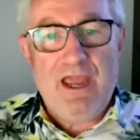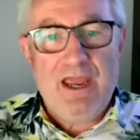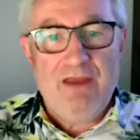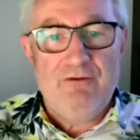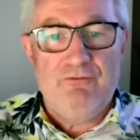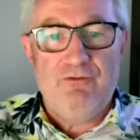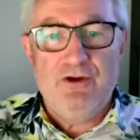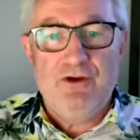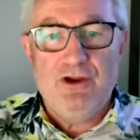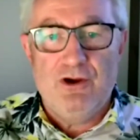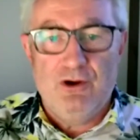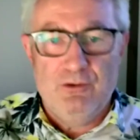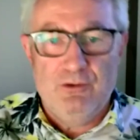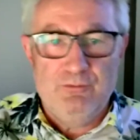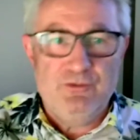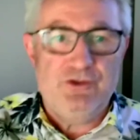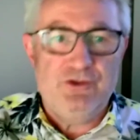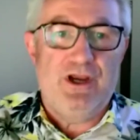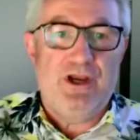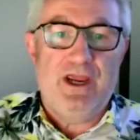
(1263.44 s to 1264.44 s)
every
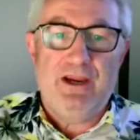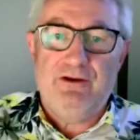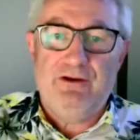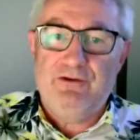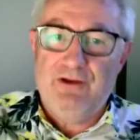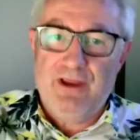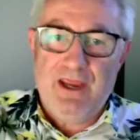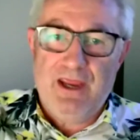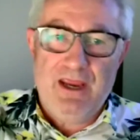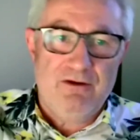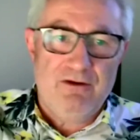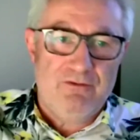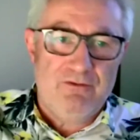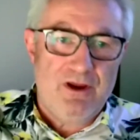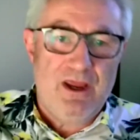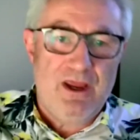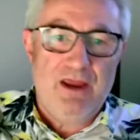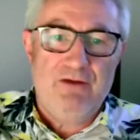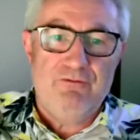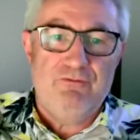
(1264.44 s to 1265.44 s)
object,
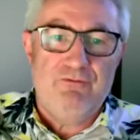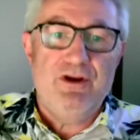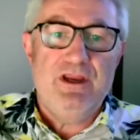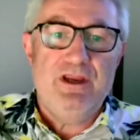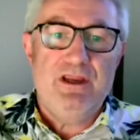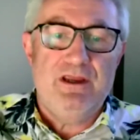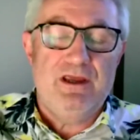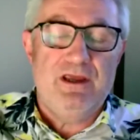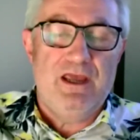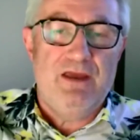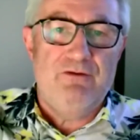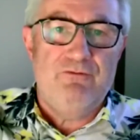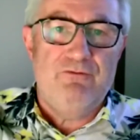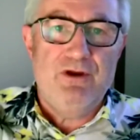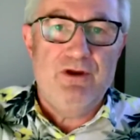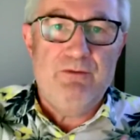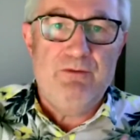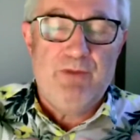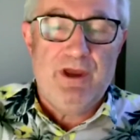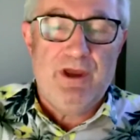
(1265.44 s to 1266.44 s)

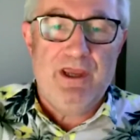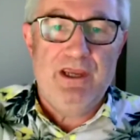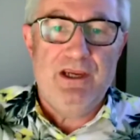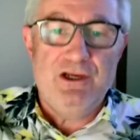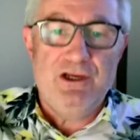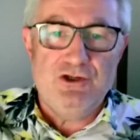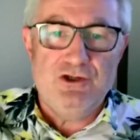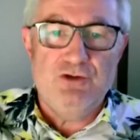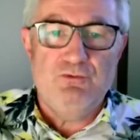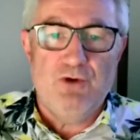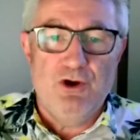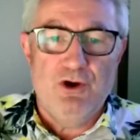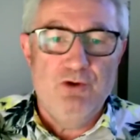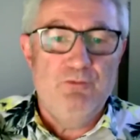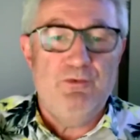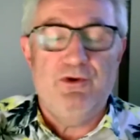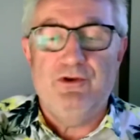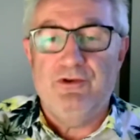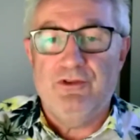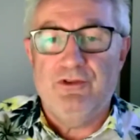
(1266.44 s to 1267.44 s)
every page you
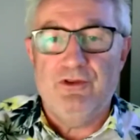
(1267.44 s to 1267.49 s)
opened,